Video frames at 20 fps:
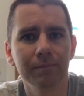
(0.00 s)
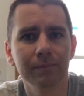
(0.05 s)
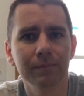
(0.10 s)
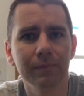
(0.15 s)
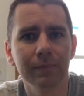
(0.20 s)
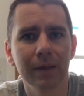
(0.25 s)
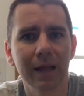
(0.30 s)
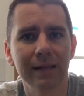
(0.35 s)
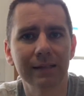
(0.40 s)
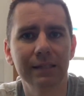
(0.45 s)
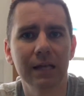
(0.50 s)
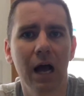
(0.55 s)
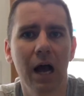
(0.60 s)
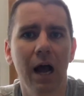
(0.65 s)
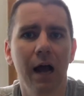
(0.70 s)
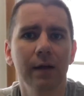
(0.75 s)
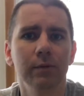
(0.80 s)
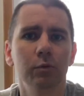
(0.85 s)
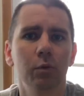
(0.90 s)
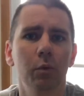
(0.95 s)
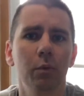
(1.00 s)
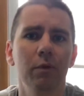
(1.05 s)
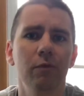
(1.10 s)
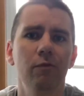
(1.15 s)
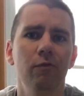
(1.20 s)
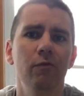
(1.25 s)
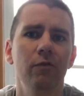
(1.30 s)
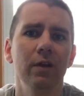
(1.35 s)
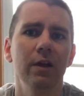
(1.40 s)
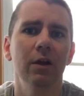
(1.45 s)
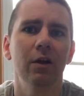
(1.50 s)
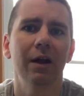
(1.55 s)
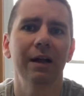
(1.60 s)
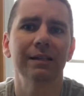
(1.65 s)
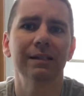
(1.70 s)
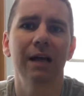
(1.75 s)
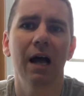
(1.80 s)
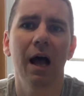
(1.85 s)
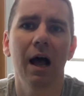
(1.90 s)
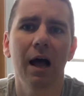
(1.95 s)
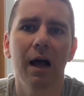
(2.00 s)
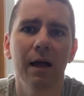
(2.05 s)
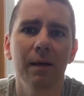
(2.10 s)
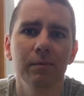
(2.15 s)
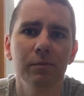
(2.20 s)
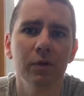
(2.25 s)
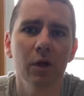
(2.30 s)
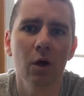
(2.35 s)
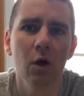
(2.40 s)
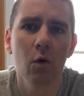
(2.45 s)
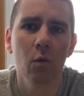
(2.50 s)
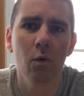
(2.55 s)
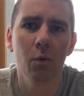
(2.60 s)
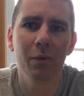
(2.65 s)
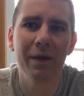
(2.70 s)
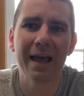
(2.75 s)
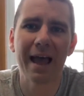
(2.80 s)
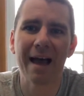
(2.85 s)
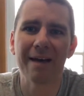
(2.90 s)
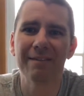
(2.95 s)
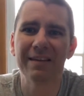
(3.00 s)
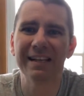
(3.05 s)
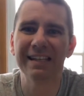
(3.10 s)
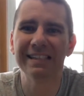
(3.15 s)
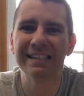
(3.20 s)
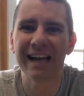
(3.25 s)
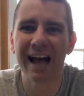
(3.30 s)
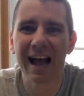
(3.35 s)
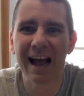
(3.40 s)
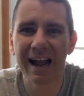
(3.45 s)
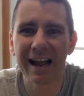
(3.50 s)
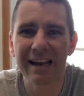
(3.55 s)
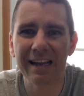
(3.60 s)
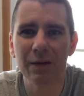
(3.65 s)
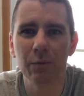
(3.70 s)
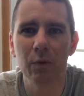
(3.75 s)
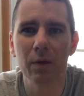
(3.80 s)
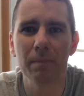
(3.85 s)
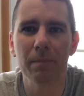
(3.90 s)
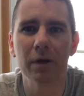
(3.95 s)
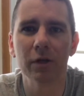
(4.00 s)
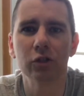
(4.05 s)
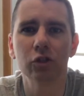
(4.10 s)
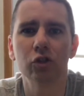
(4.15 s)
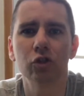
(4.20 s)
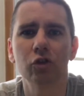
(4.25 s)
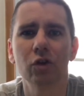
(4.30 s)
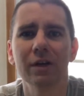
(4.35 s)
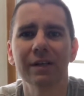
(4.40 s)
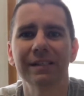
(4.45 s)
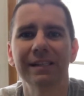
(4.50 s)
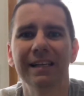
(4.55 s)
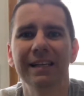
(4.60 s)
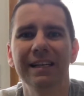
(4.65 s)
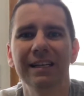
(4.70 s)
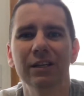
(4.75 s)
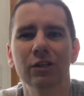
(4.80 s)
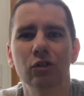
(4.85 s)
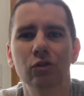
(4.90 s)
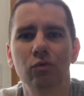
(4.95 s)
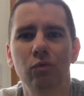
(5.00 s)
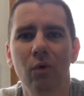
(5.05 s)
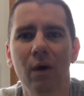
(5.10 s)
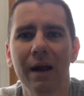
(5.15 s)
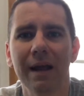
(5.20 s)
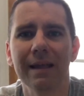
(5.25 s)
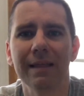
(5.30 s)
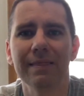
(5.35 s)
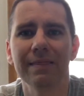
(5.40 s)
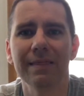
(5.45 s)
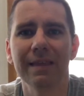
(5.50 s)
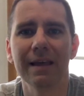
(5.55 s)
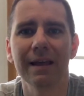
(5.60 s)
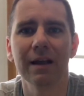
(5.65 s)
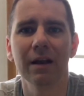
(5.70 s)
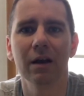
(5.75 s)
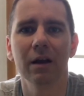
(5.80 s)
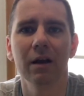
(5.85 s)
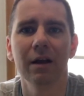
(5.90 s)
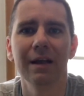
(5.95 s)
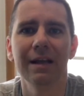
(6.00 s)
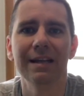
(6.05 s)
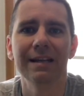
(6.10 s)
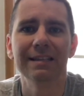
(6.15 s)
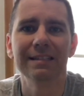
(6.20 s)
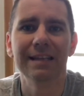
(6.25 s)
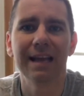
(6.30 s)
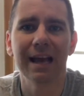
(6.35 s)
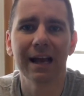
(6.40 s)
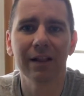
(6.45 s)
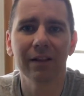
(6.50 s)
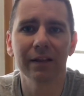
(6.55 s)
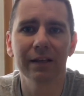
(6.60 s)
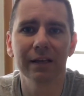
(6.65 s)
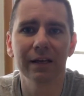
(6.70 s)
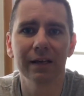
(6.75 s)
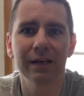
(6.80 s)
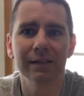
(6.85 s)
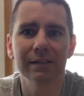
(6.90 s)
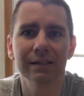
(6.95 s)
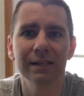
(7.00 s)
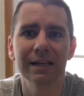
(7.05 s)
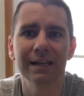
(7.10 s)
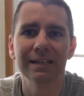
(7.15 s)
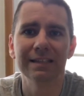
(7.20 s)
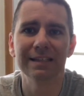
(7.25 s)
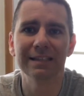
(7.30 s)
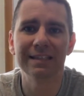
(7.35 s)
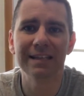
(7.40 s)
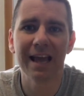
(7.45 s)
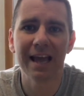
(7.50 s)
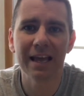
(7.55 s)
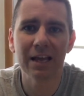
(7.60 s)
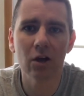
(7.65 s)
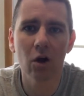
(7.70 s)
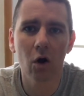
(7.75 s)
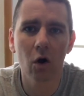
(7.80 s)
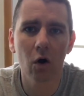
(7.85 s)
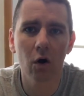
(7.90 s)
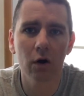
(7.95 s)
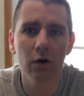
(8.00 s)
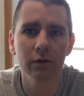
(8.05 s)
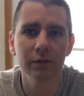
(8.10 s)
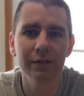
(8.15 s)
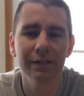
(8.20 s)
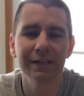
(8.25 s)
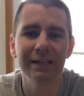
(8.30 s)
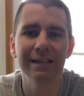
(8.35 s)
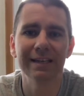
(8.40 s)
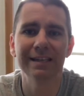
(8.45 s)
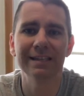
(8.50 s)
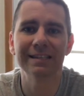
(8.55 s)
At times where we fear, at times when we have anxiety, we must trust that He is right there telling us to take heart. It is